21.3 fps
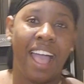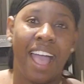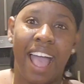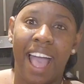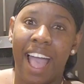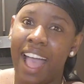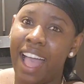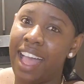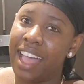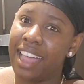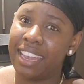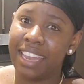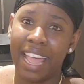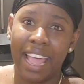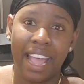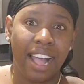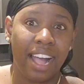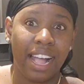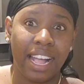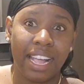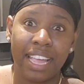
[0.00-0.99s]
and I
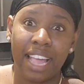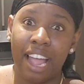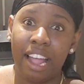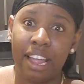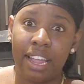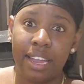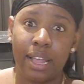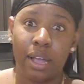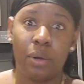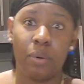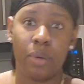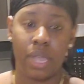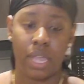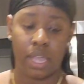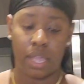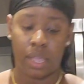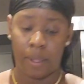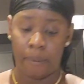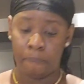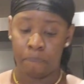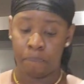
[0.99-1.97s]
got carried
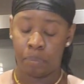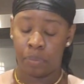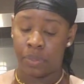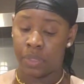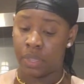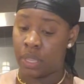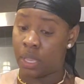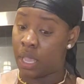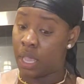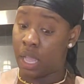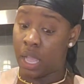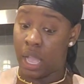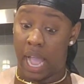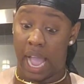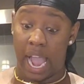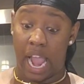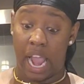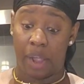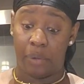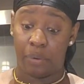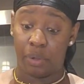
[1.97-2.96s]
away.
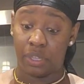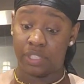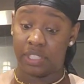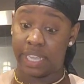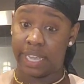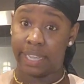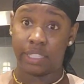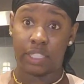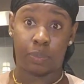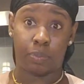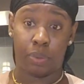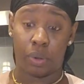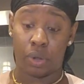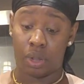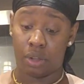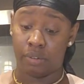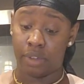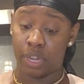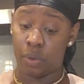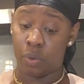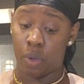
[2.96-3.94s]
I was
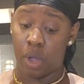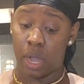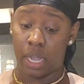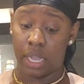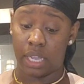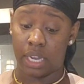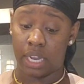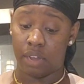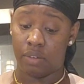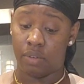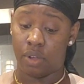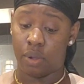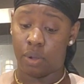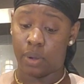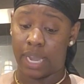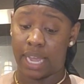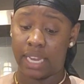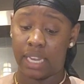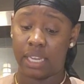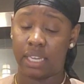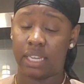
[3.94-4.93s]
exploring, walking around.
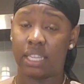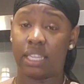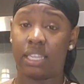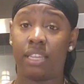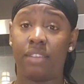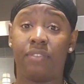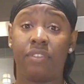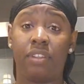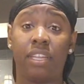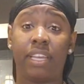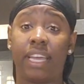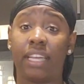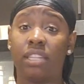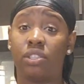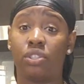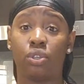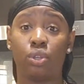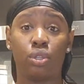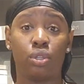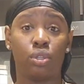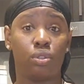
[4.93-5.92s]
I didn't even get
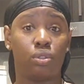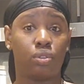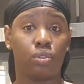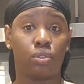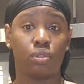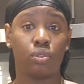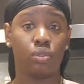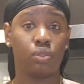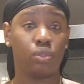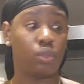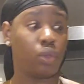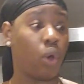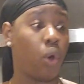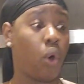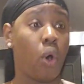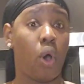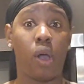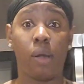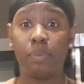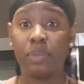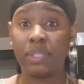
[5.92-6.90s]
to, to
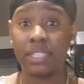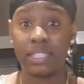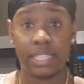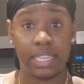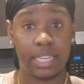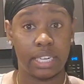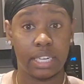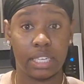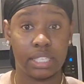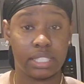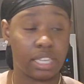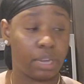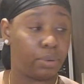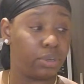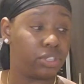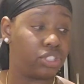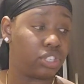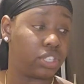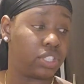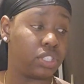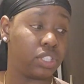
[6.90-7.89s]
go upstairs. I
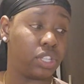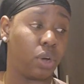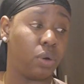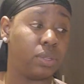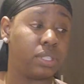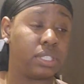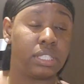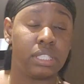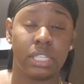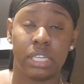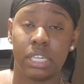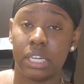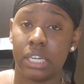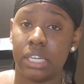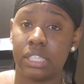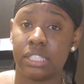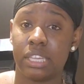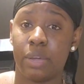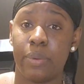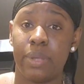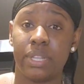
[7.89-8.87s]
was just
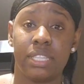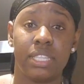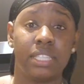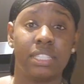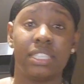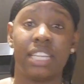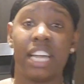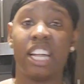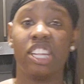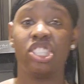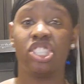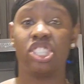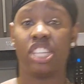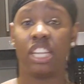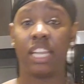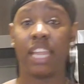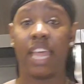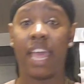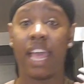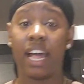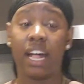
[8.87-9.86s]
downstairs. I went inside
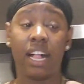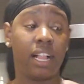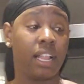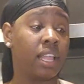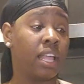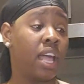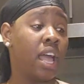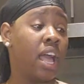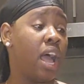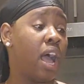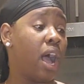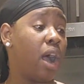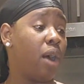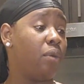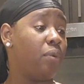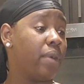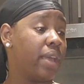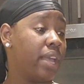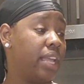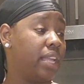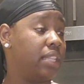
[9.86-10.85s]
Chanel. I
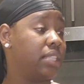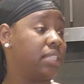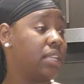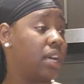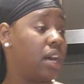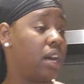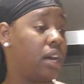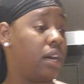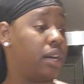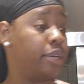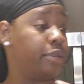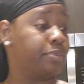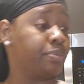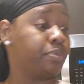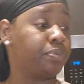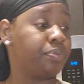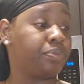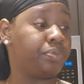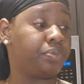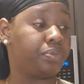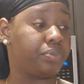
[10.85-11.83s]
went um,
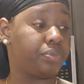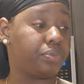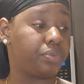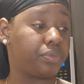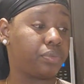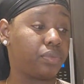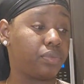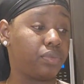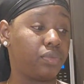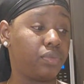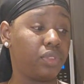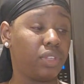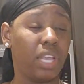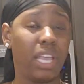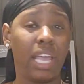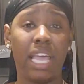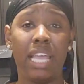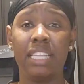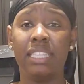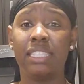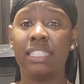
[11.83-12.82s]

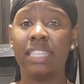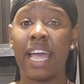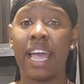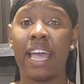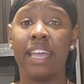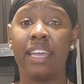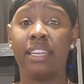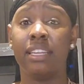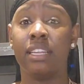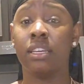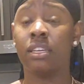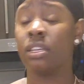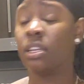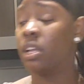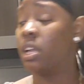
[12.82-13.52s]
inside